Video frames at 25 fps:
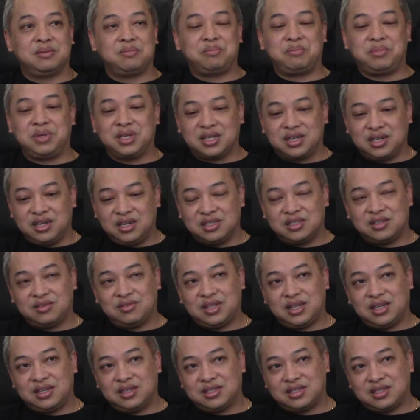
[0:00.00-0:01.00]
Because of
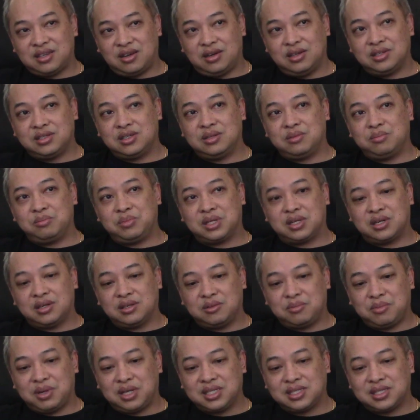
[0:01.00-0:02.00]
the sergeant, because
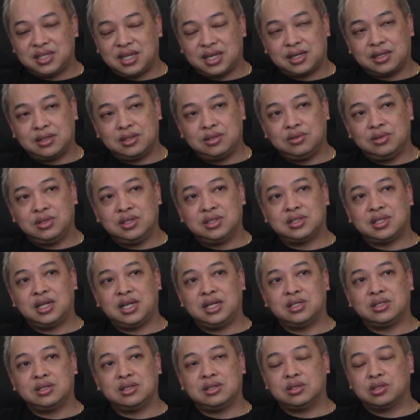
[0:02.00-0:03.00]
of my second duty
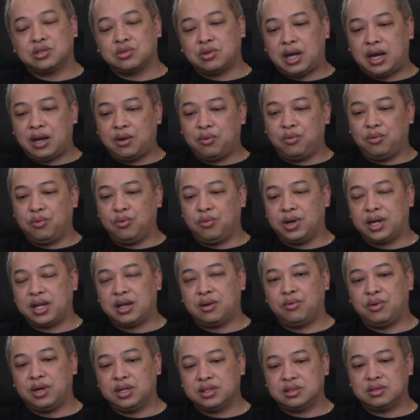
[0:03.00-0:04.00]
station. So what I
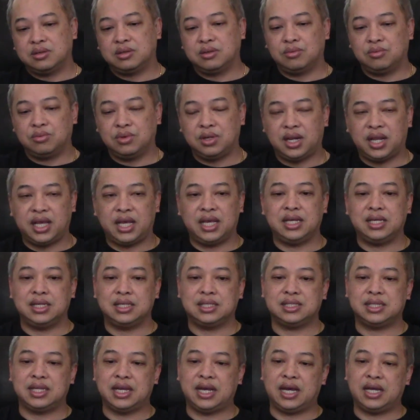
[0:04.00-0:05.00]
want to relay
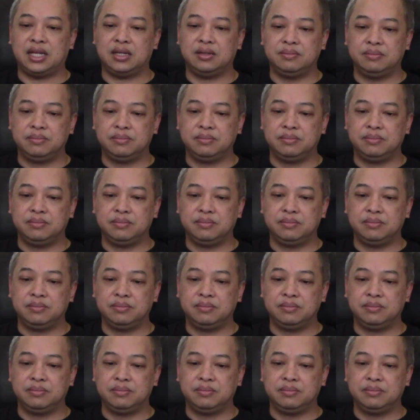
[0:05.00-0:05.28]
is that